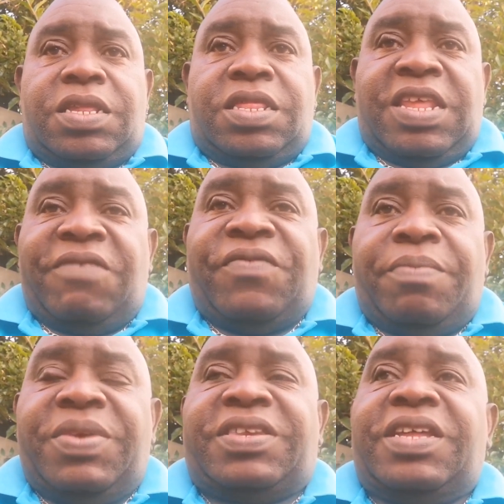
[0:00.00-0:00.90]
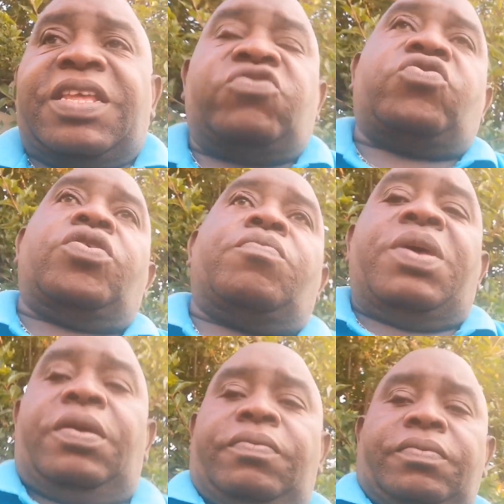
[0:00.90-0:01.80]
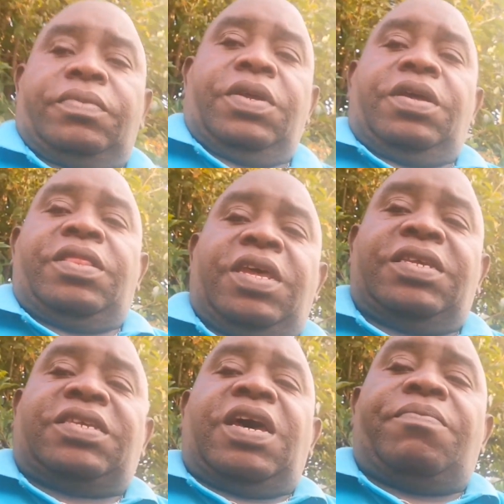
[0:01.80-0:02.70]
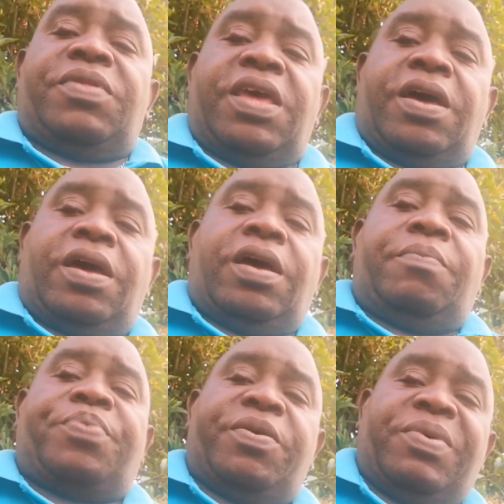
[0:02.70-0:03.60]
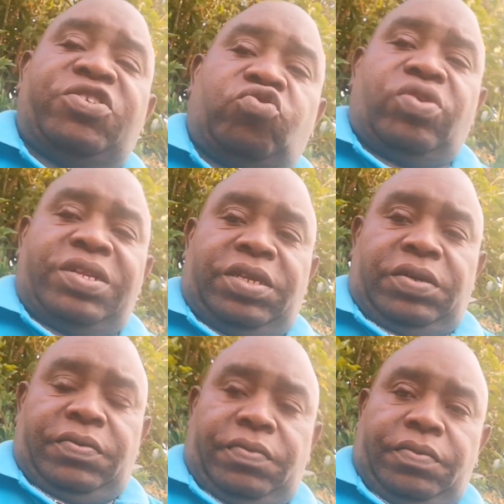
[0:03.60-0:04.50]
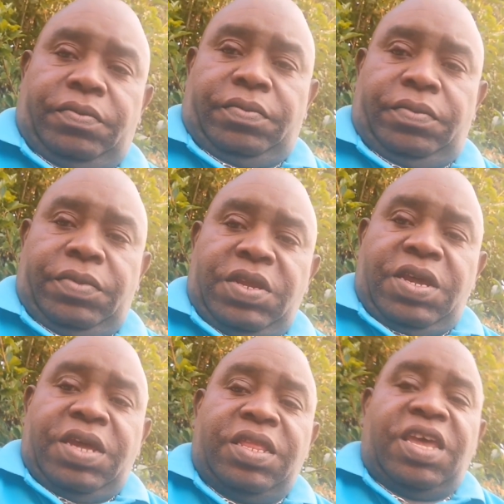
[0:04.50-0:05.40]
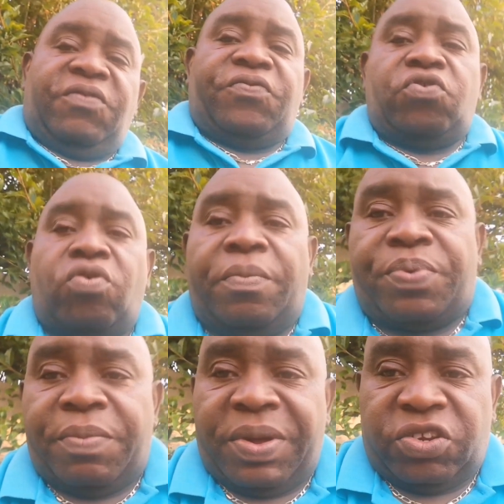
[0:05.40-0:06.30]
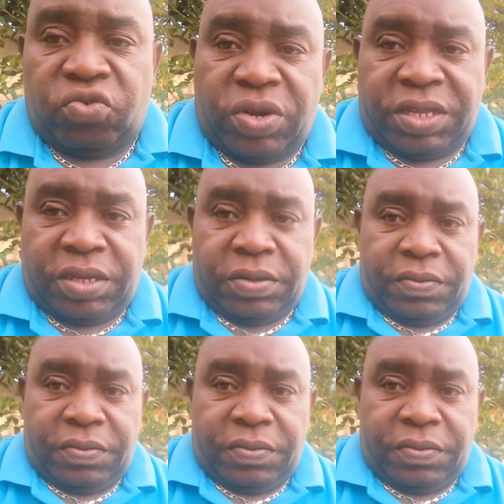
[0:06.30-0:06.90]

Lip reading: Never misunderstand me. There's some they are prematured. And if you are prematured,